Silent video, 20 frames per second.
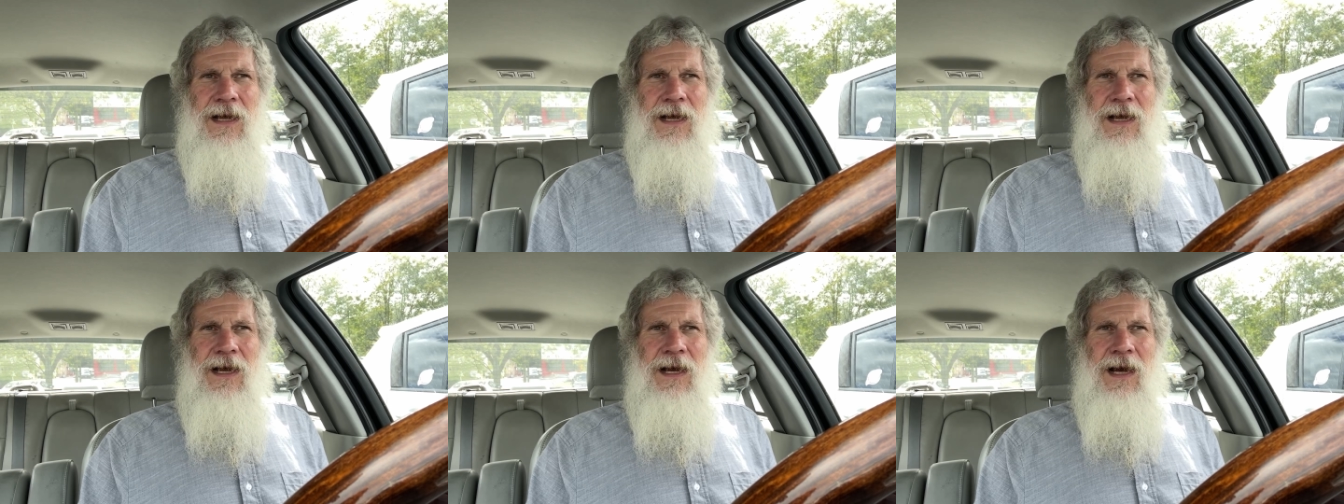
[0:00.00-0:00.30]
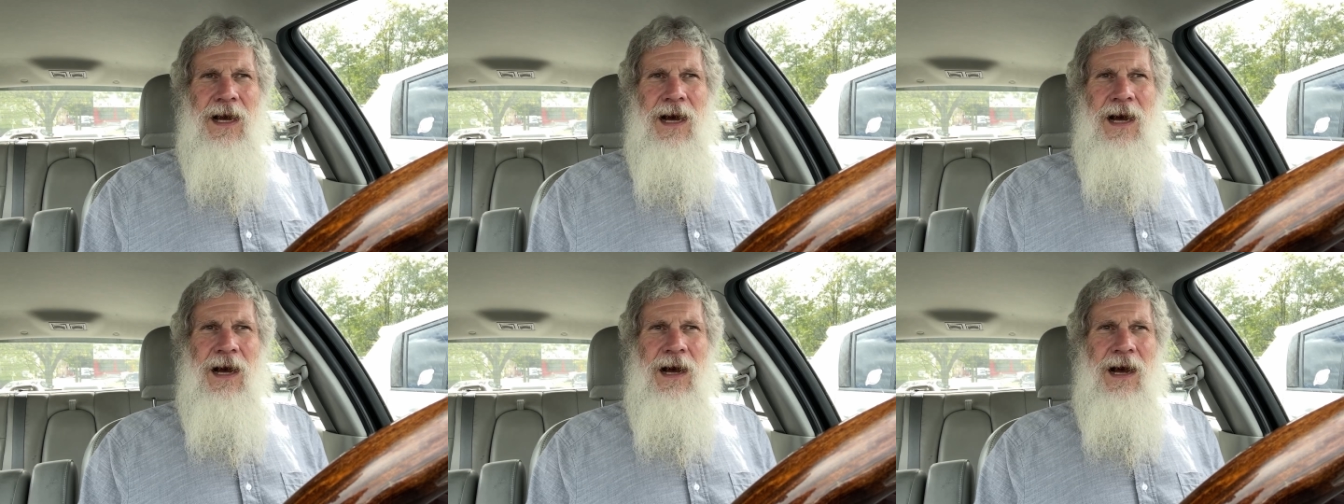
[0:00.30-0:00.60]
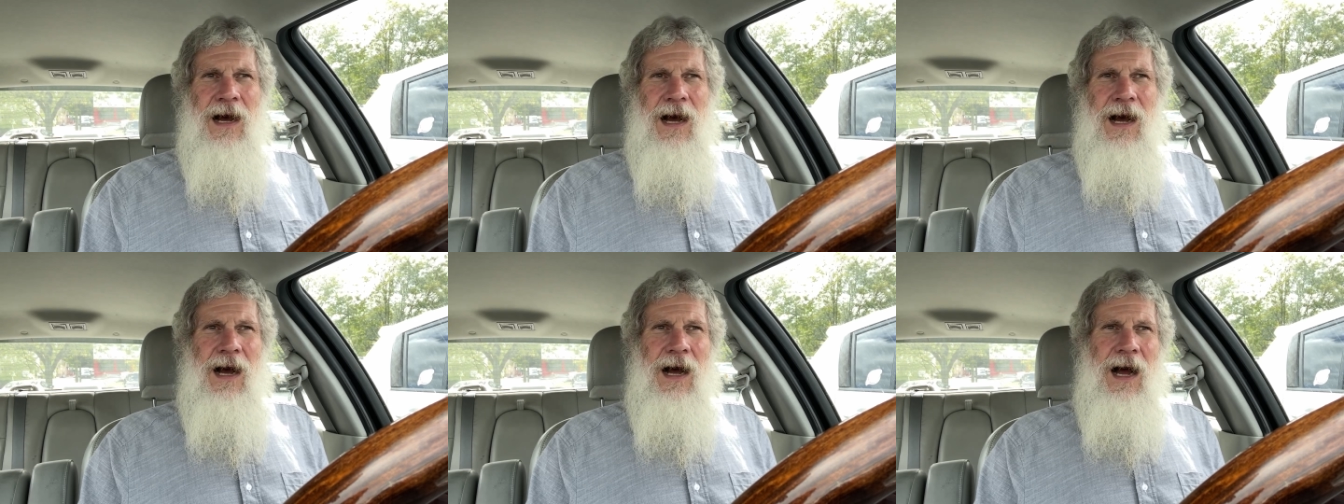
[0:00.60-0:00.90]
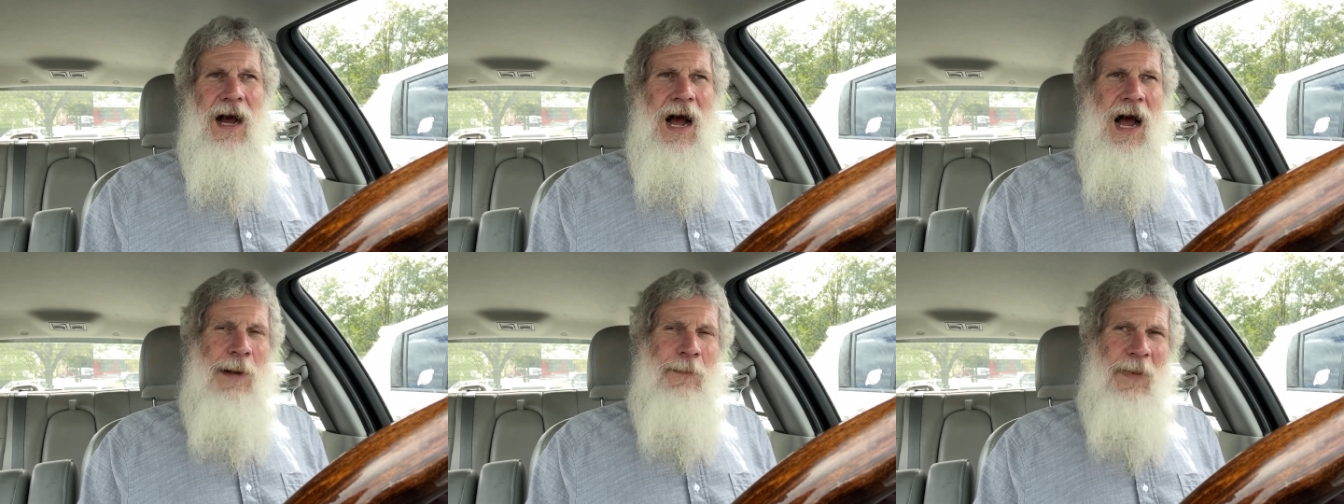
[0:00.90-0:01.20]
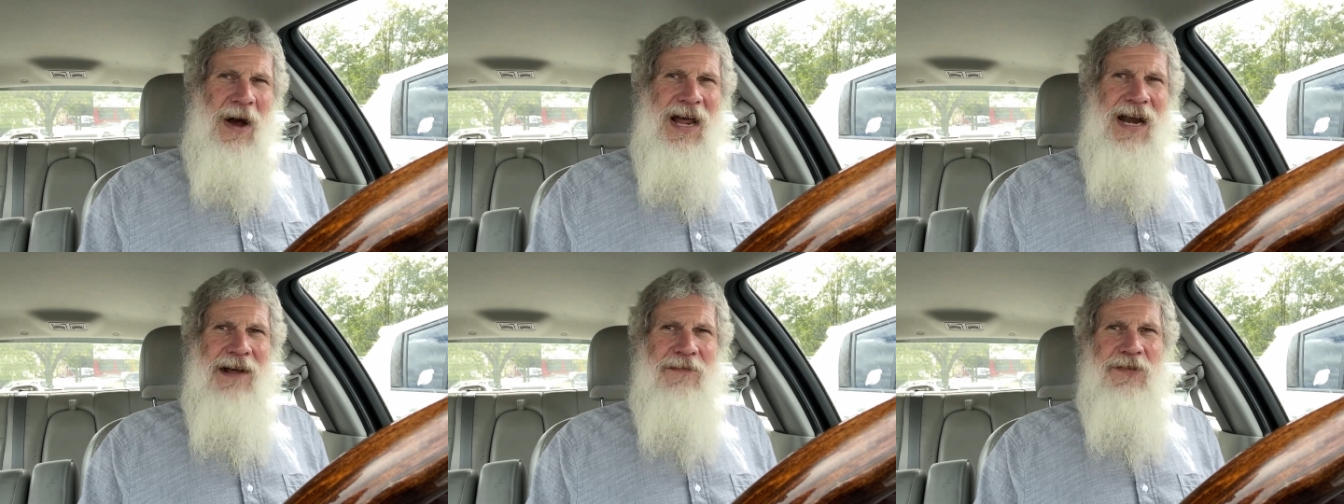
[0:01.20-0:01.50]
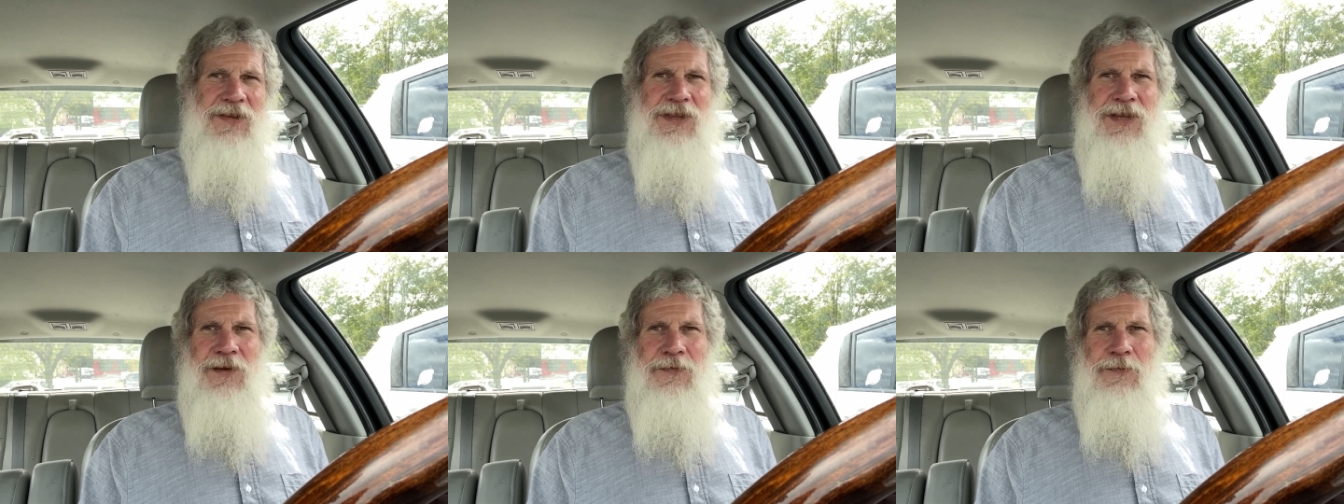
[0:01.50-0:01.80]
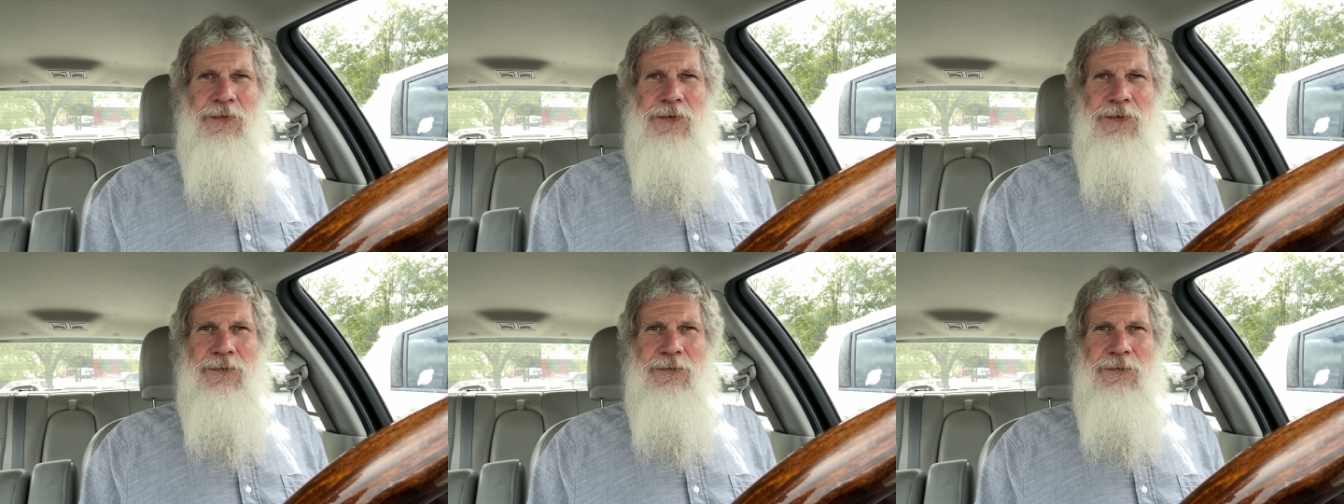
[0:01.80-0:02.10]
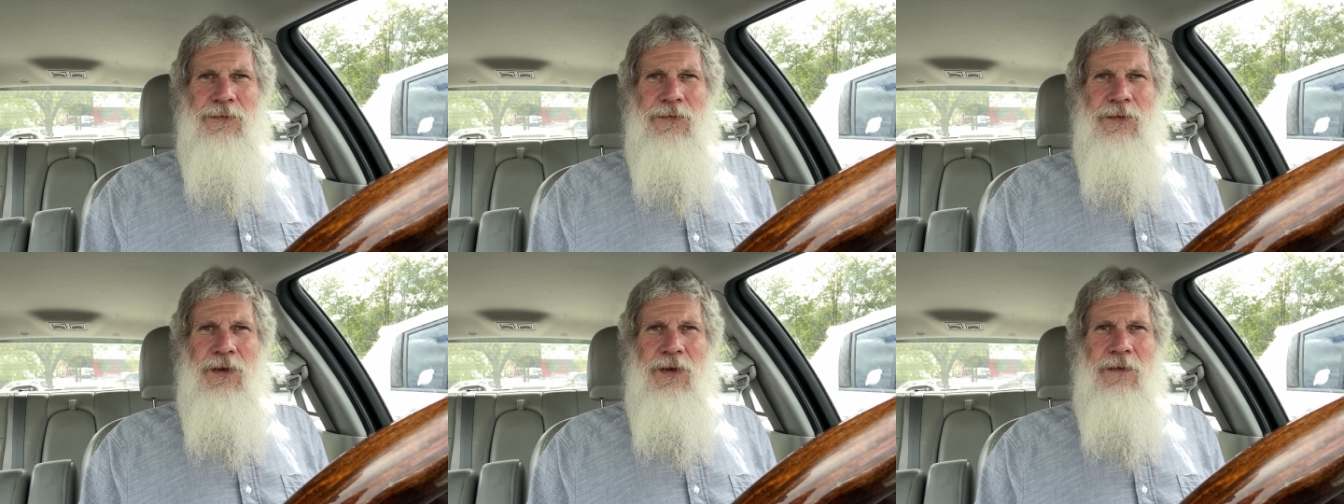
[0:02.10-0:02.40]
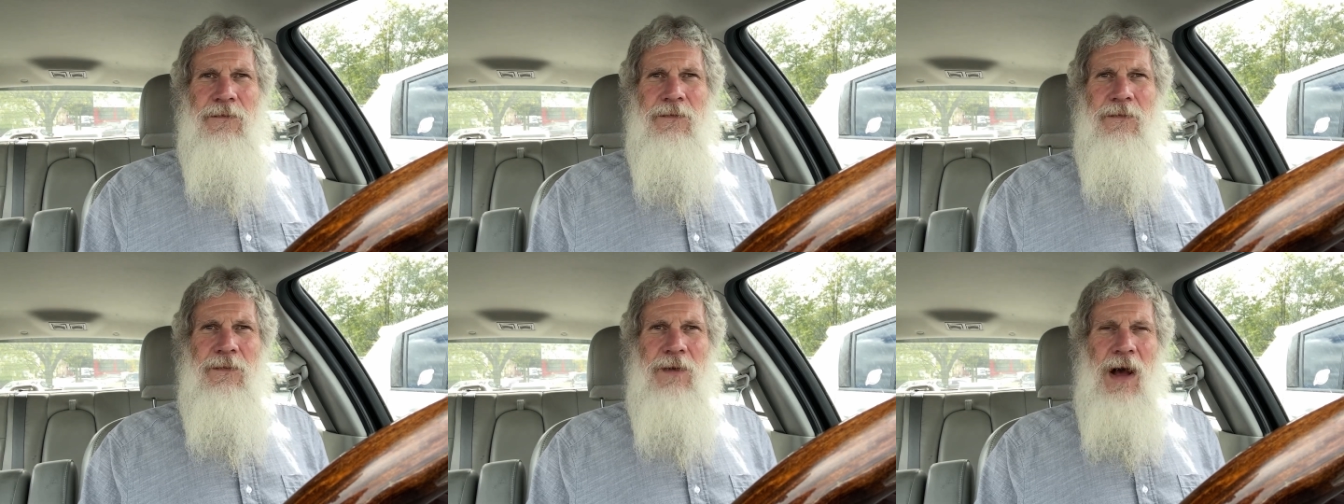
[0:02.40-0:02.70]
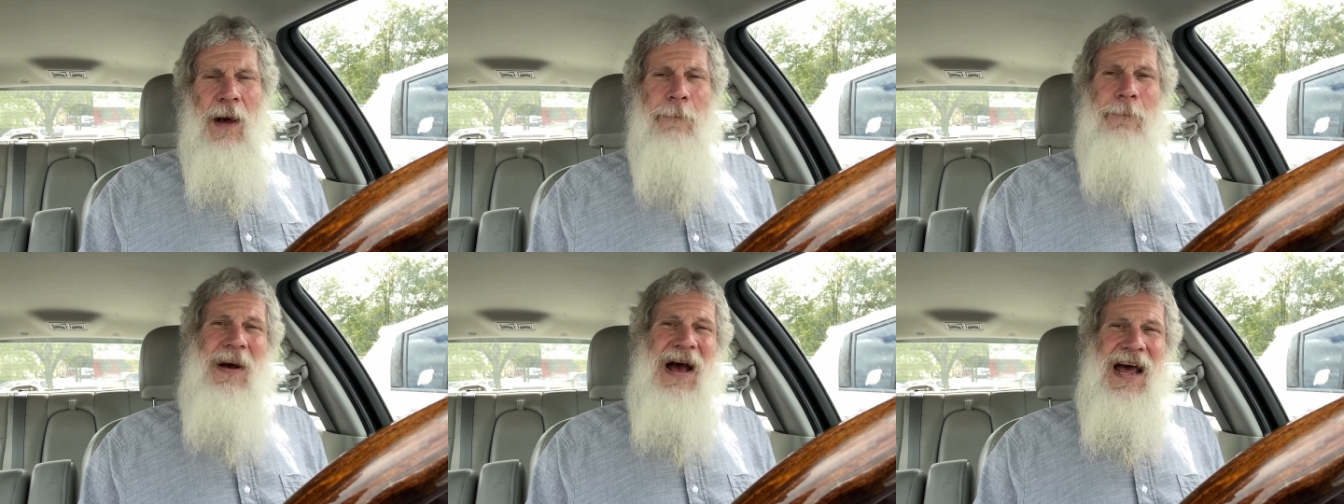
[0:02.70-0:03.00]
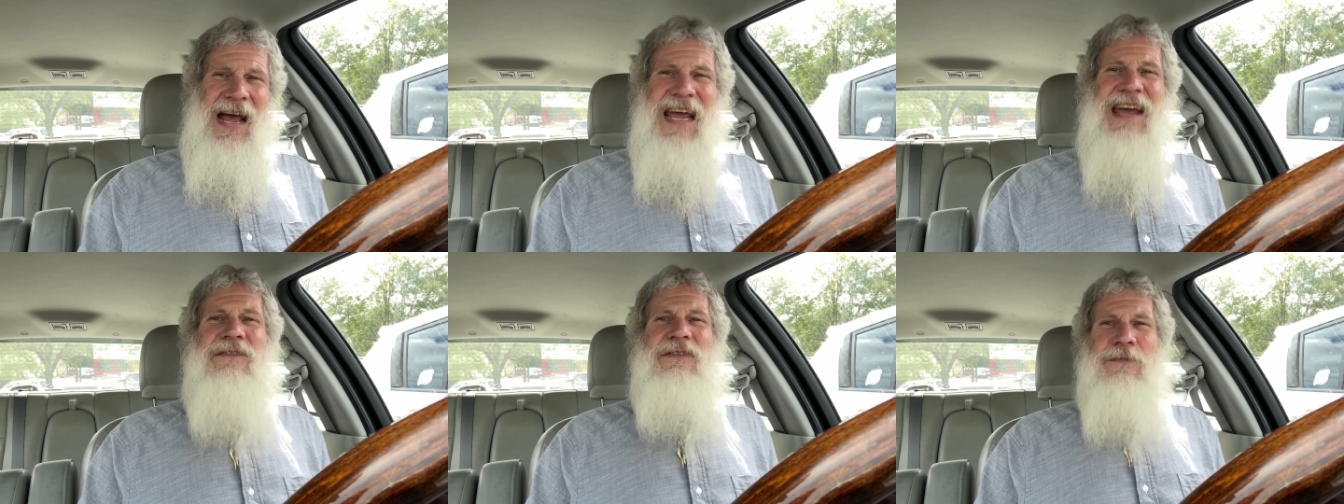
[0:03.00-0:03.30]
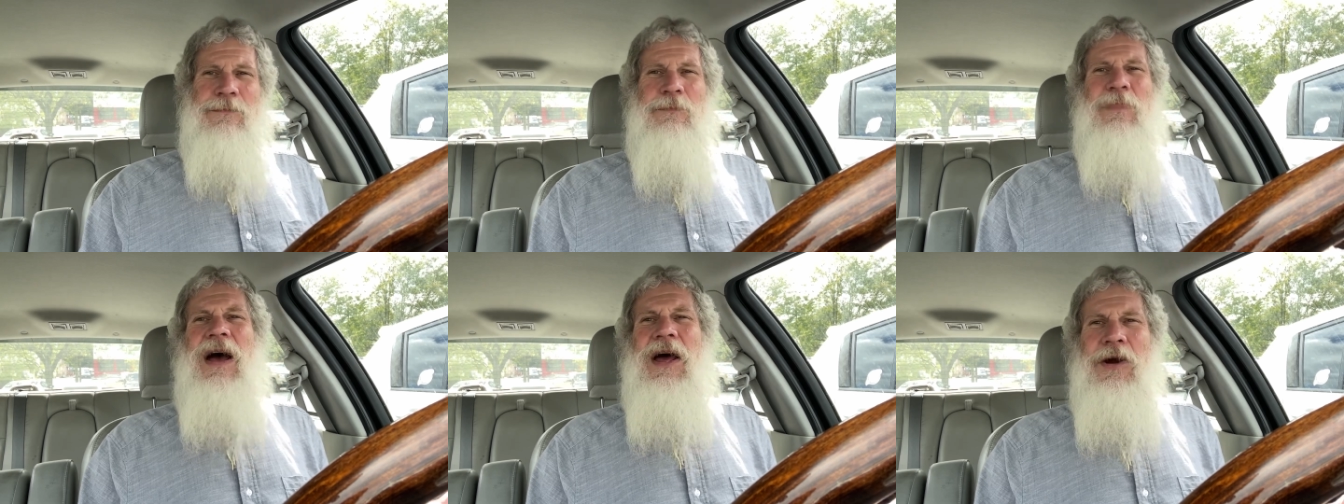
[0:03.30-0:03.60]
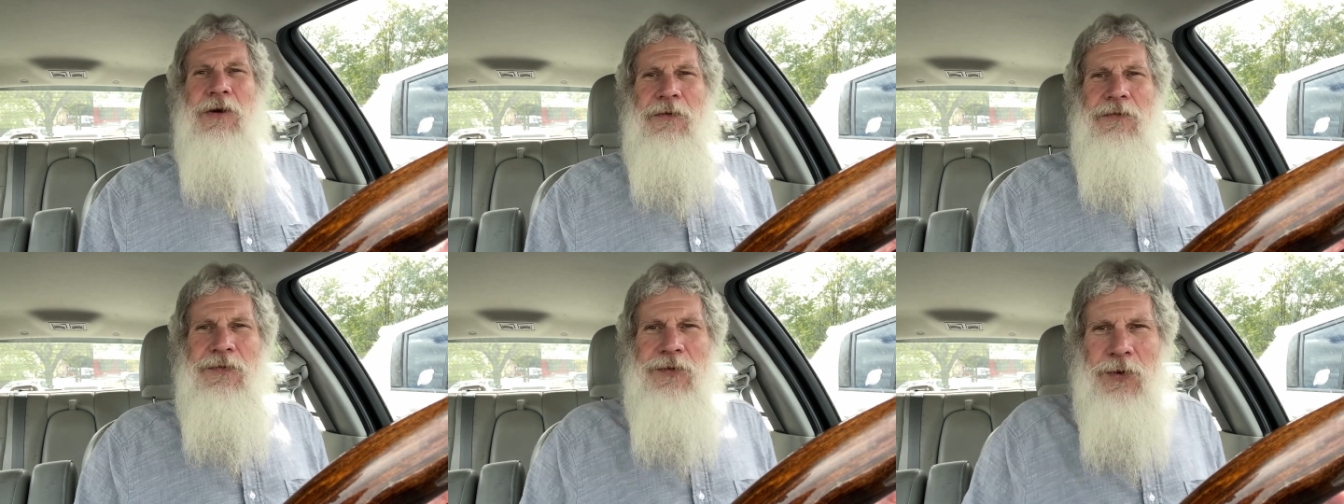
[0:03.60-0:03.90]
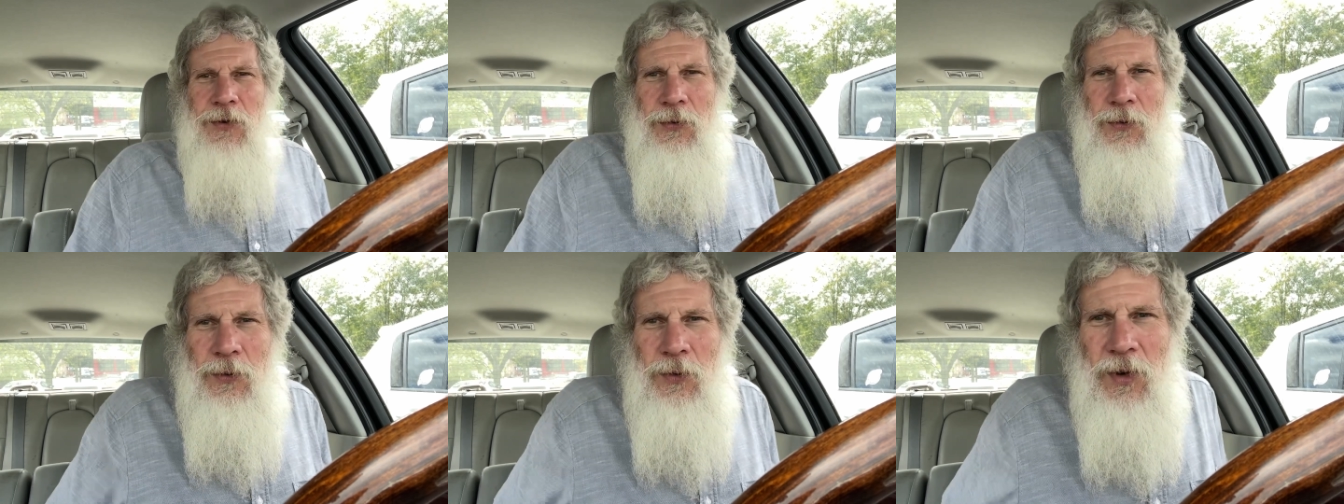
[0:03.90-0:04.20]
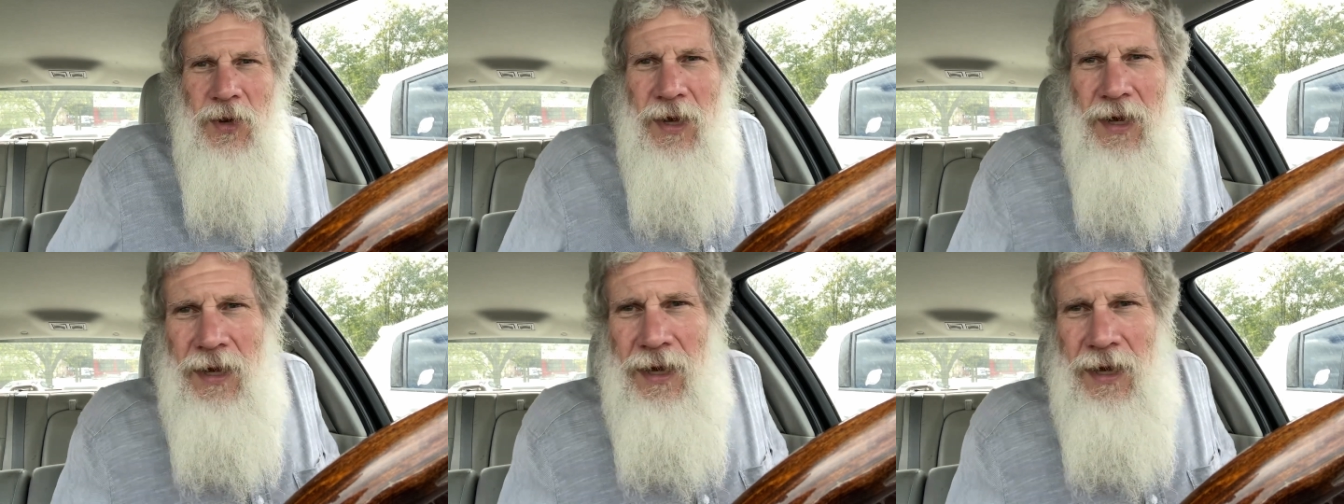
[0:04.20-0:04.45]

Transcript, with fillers: uh, I might have a different a be even better view.